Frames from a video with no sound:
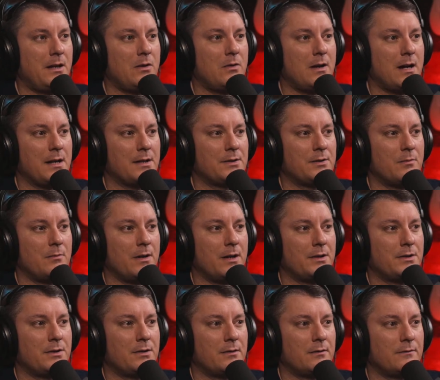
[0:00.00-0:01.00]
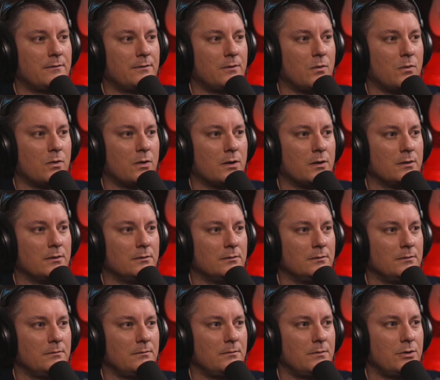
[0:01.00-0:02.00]
you guys so much for
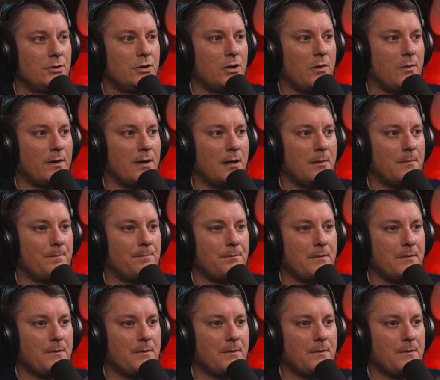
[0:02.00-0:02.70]
showing up.